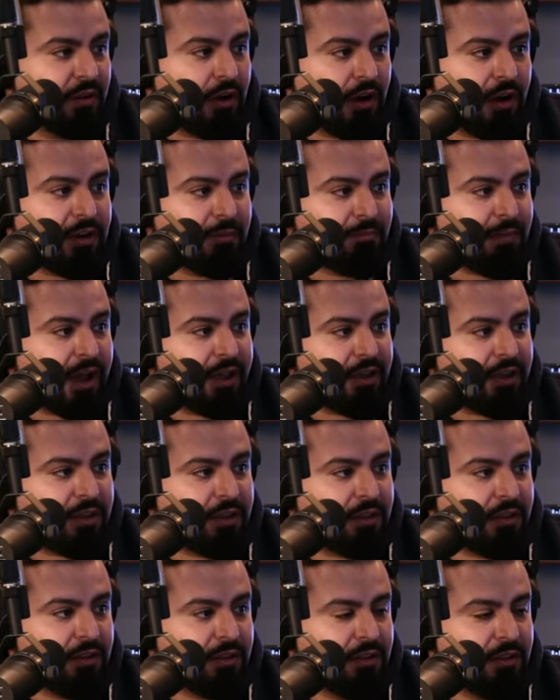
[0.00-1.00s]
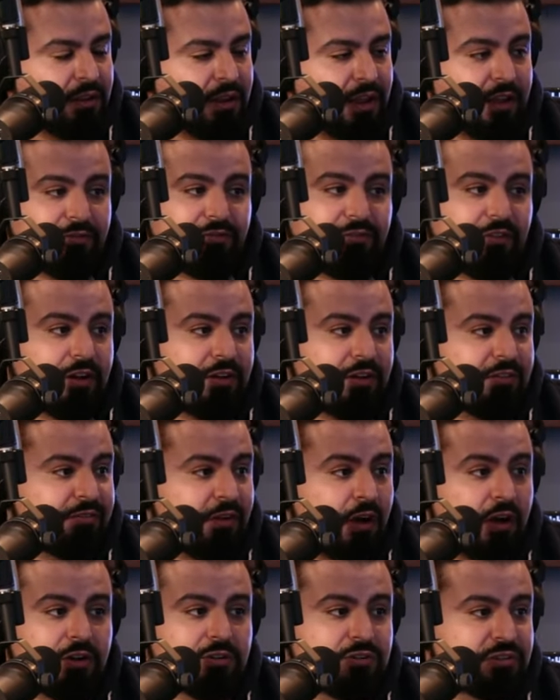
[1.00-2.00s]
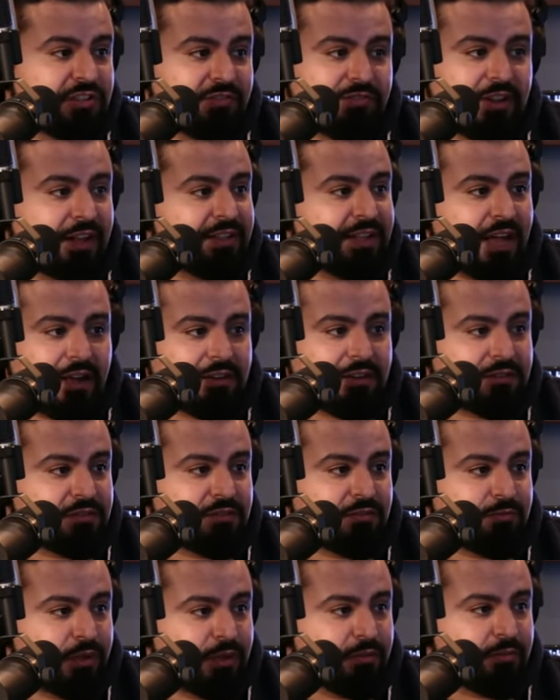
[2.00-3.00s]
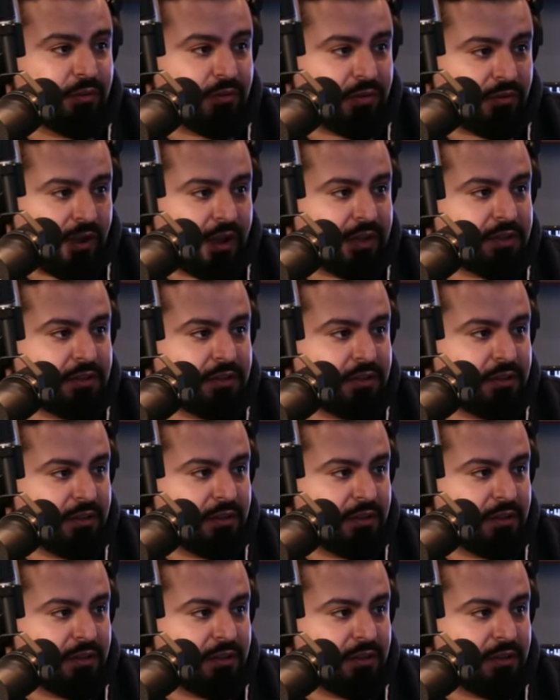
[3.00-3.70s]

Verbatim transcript: on a mic in front of hundreds, if not thousands, of people, correct?